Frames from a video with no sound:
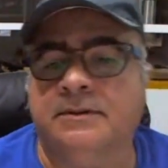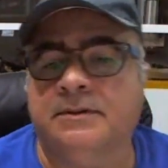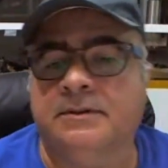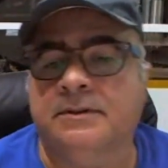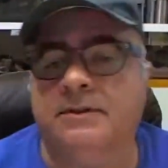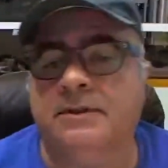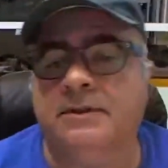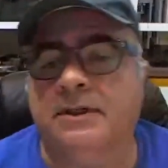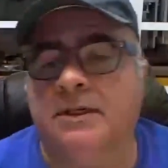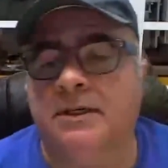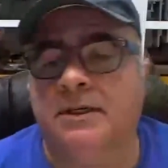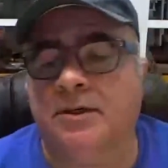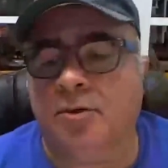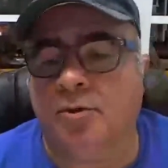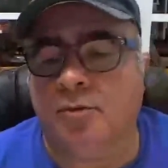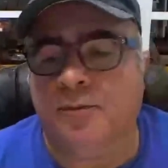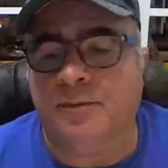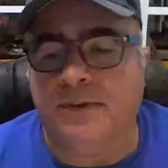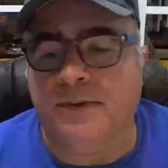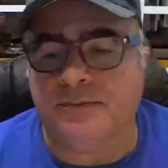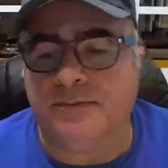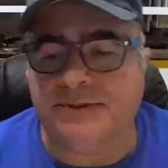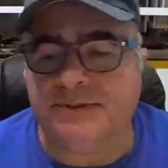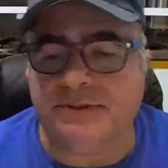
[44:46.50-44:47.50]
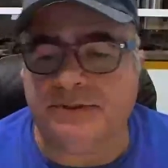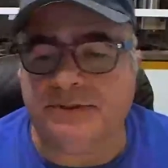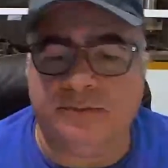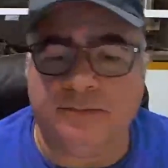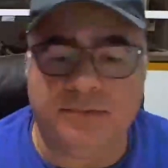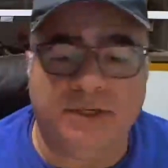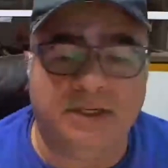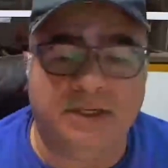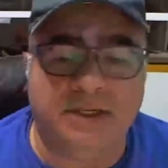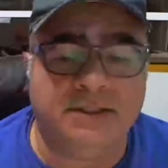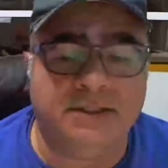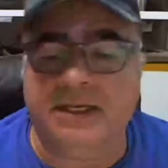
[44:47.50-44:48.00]
I hope I'm still
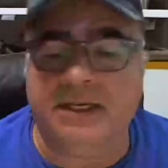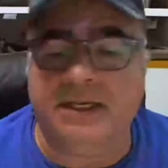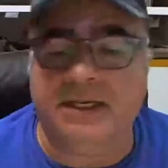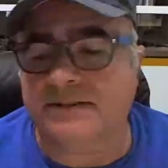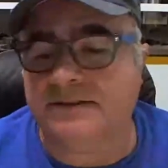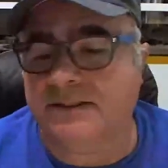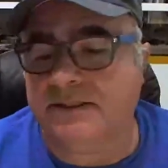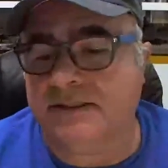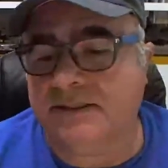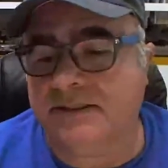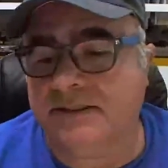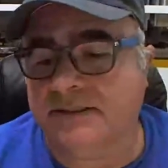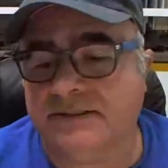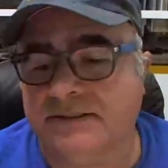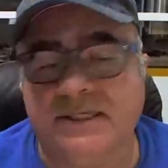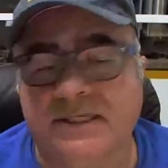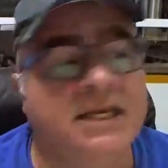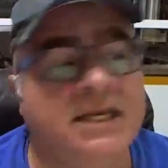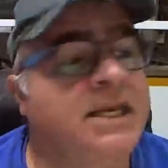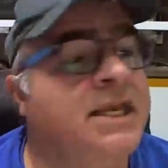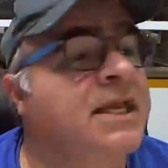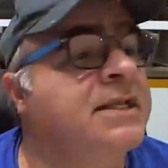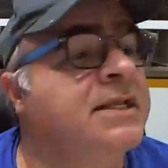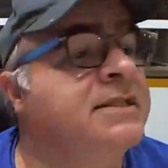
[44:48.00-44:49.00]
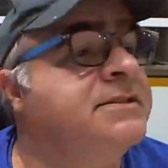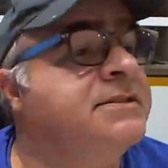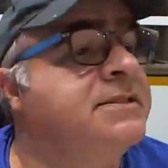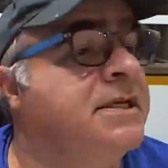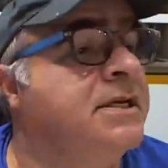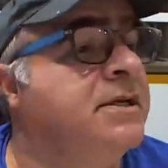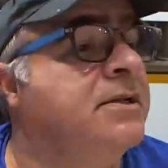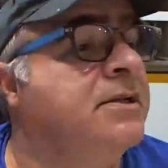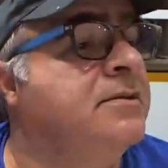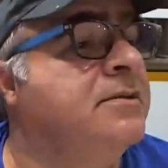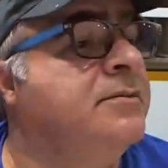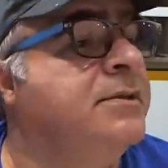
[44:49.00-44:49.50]
broadcasting because I can't
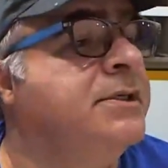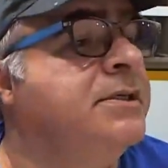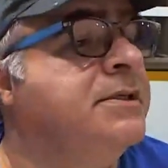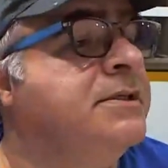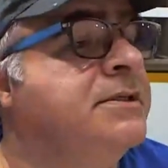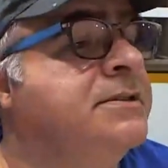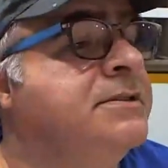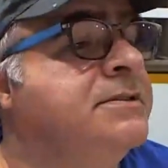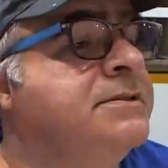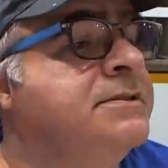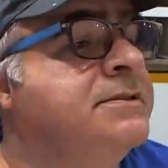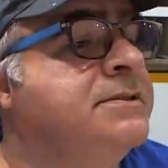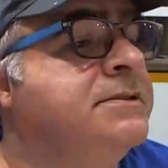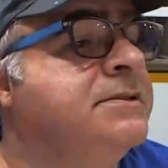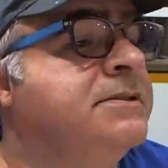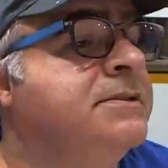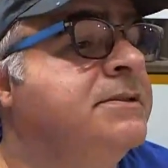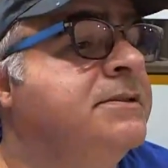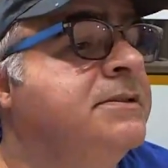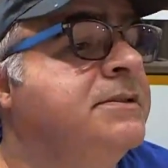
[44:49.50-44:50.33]
tell because